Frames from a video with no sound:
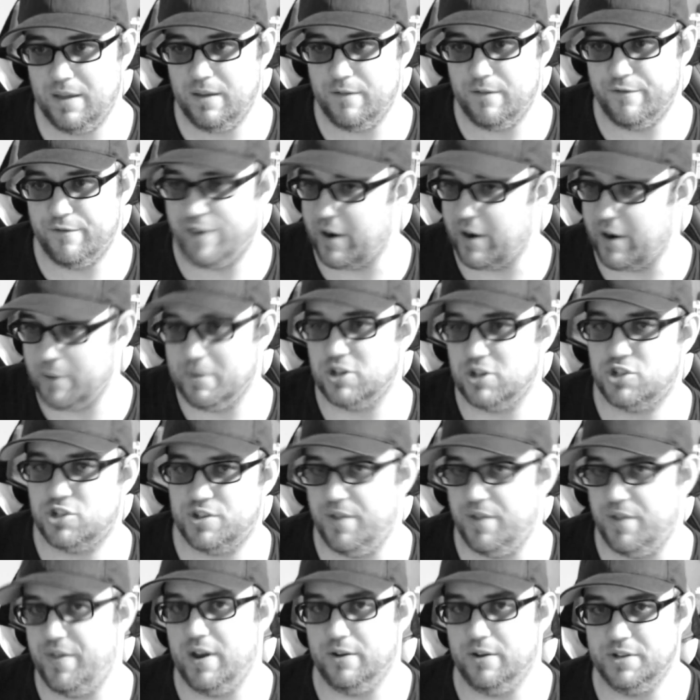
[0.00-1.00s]
very much
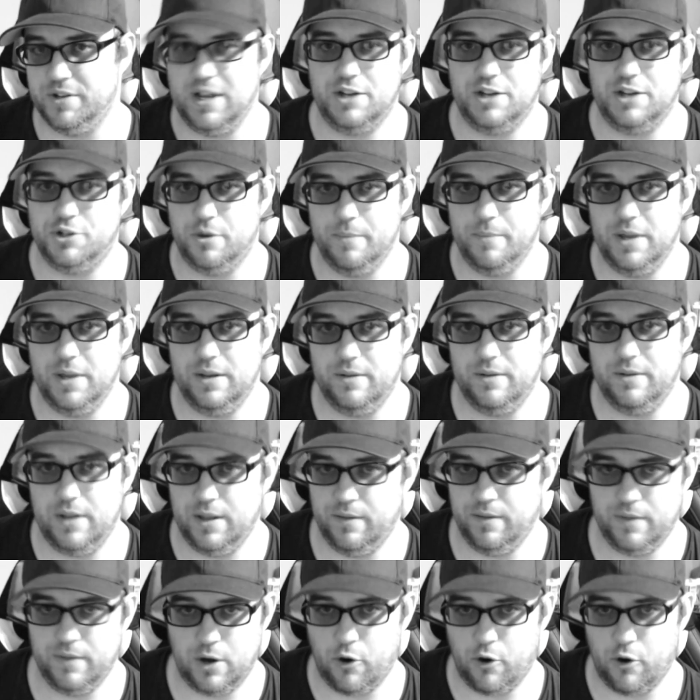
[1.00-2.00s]
to their detriment
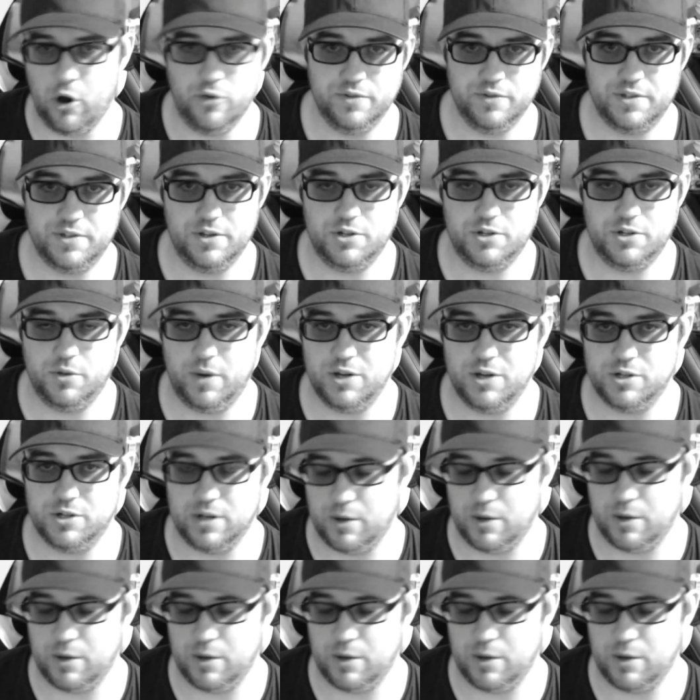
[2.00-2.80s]
in their own situation.